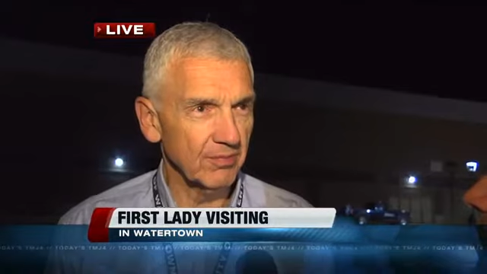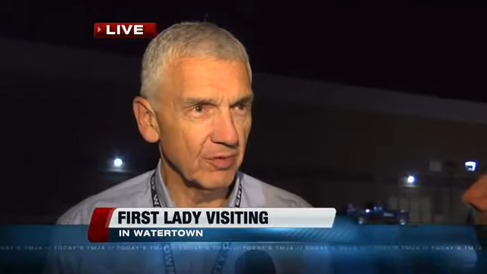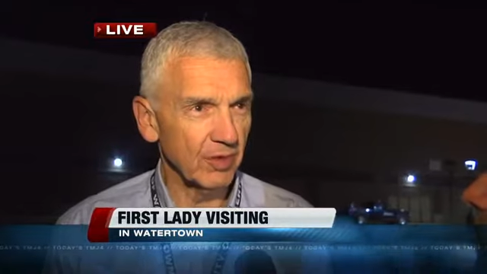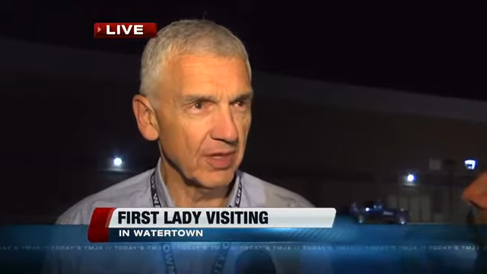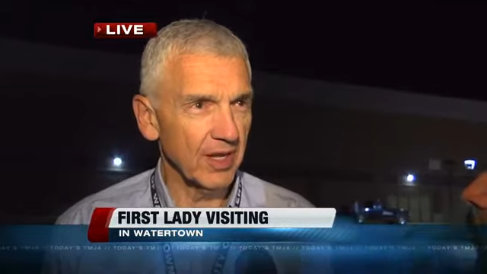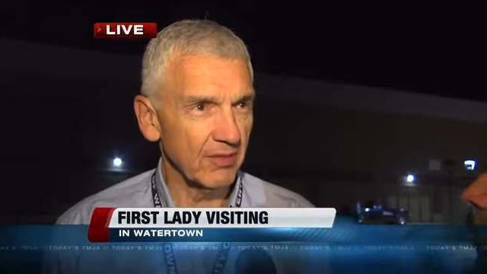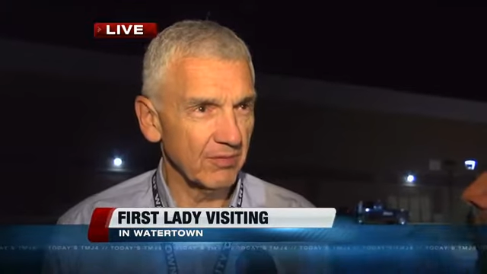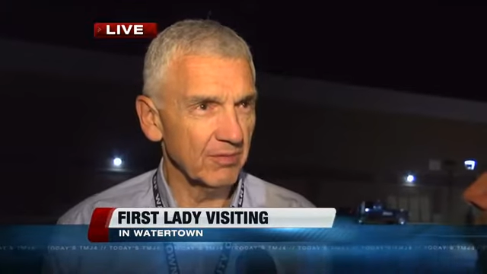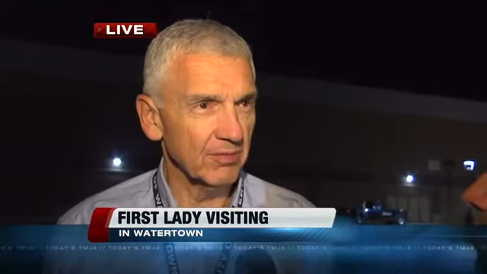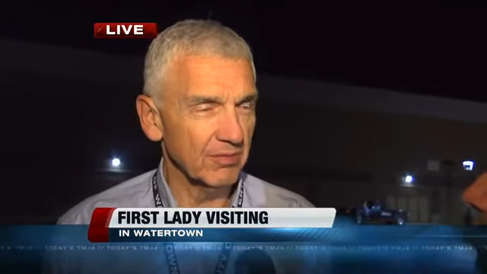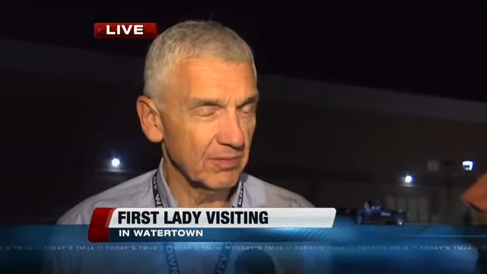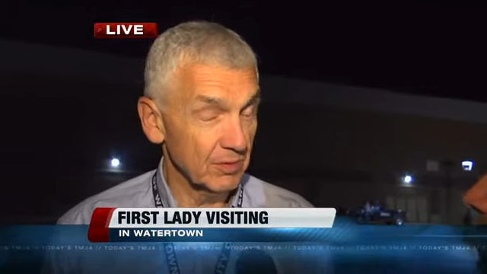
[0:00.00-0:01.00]
really
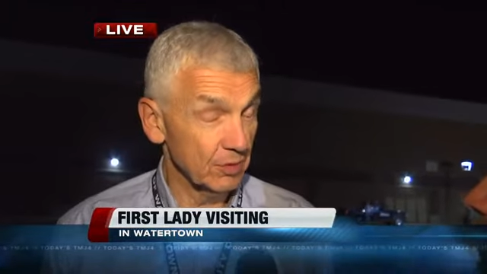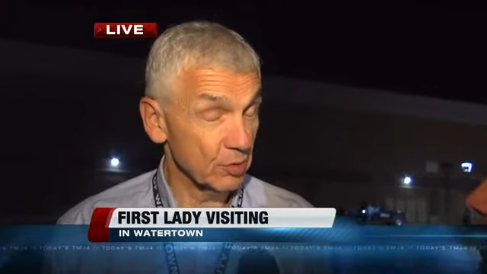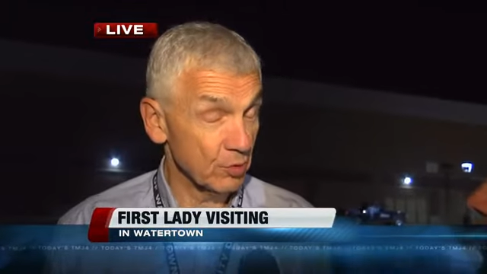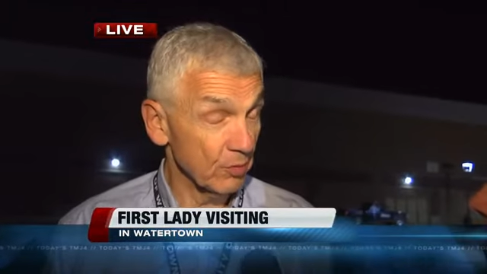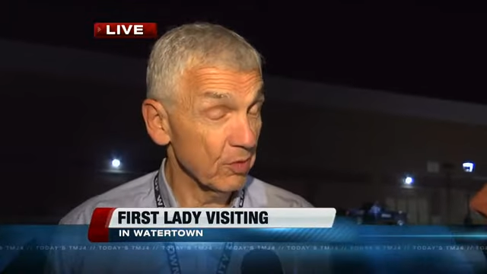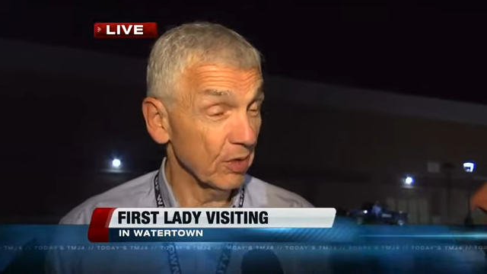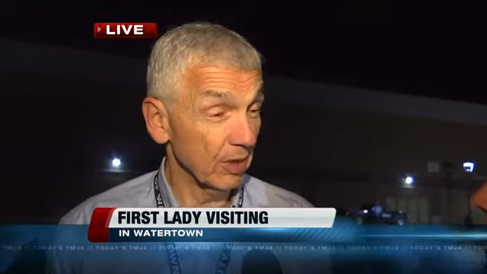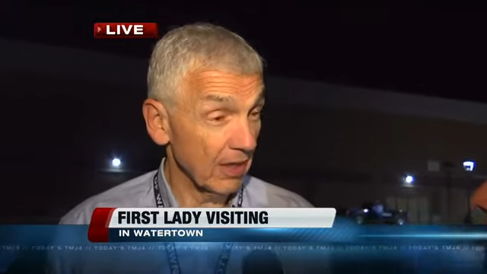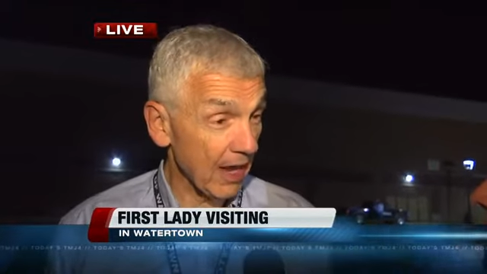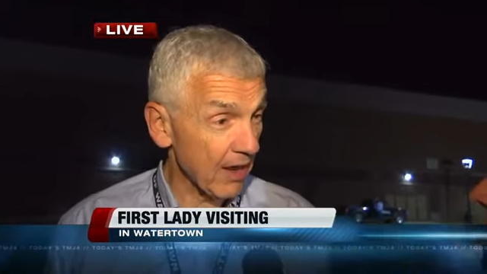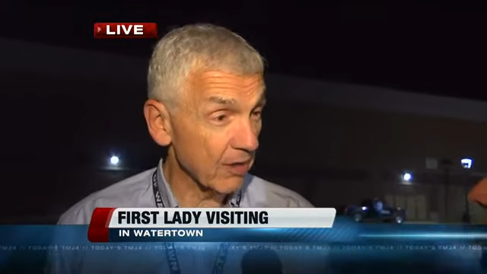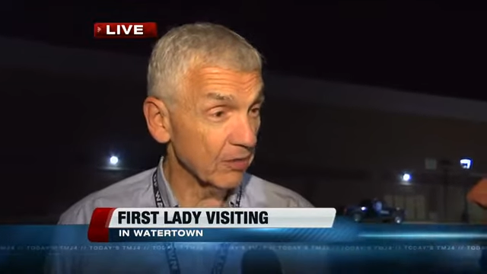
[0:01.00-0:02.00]
distribute a
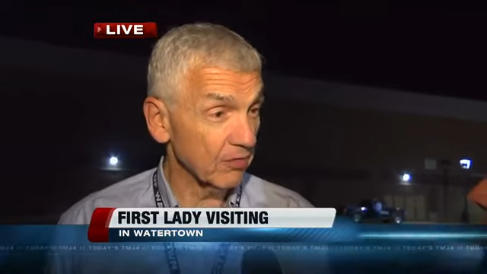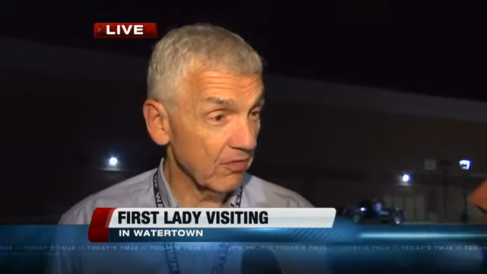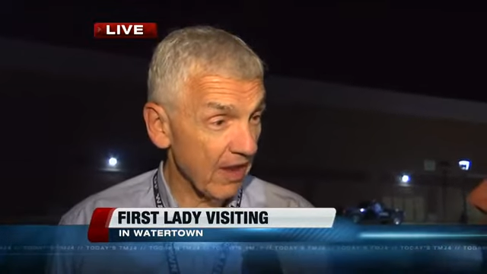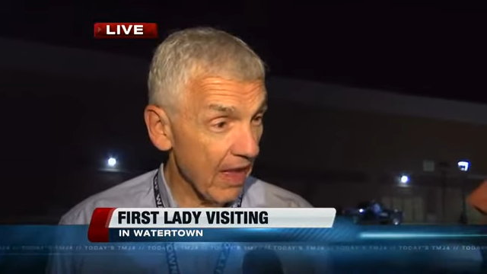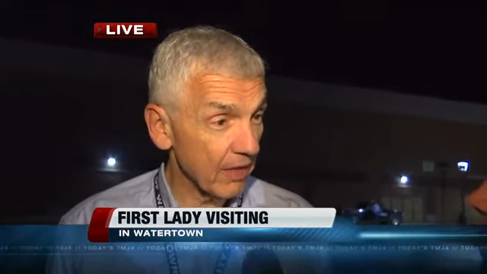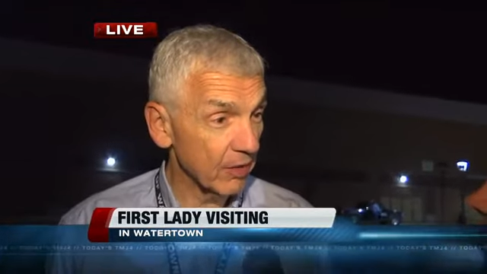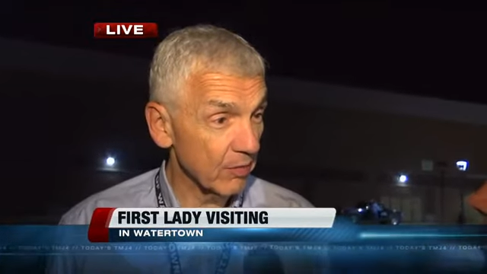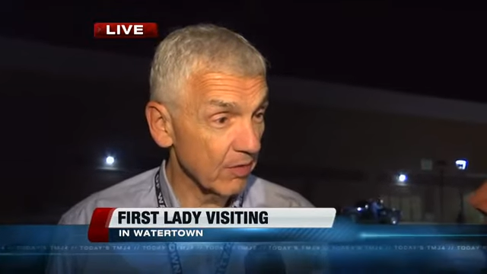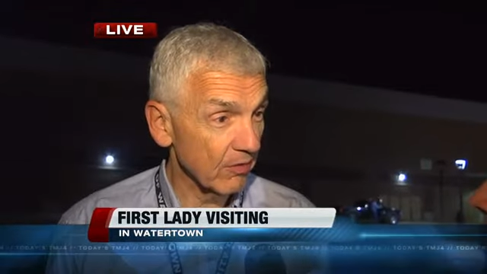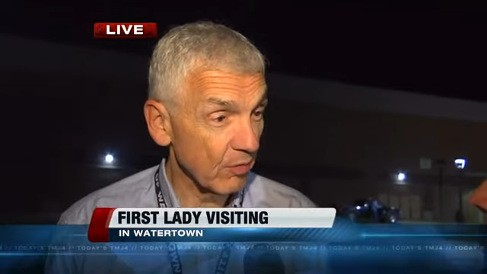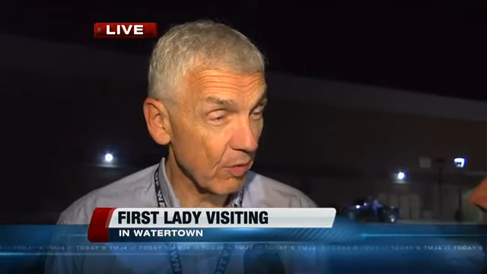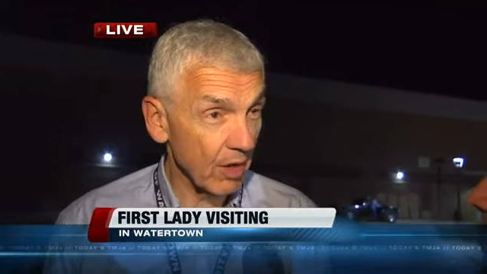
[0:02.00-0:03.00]
large volume
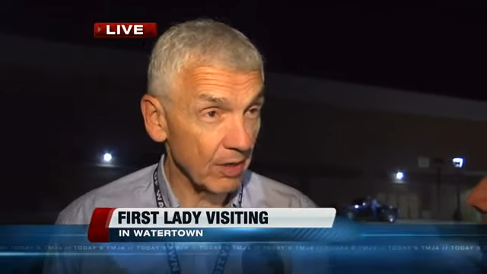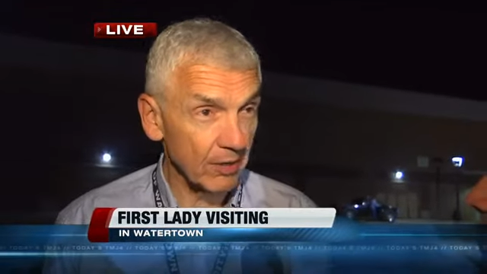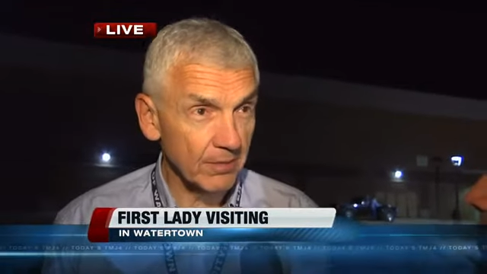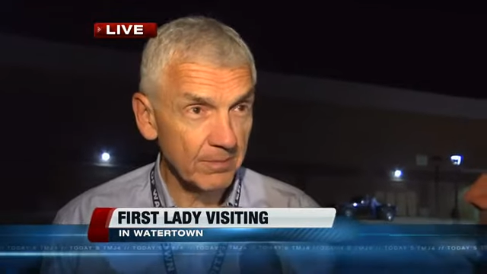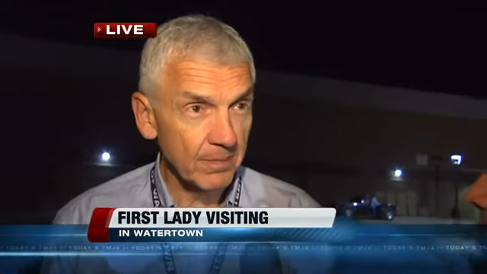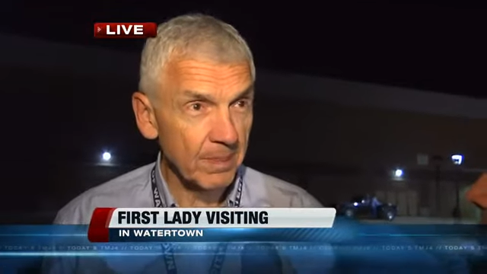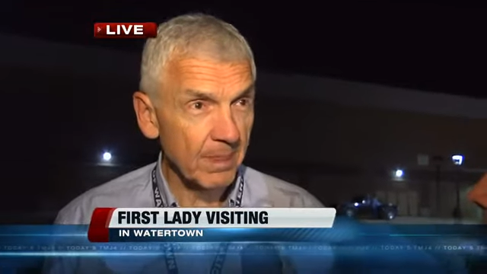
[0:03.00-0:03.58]
of water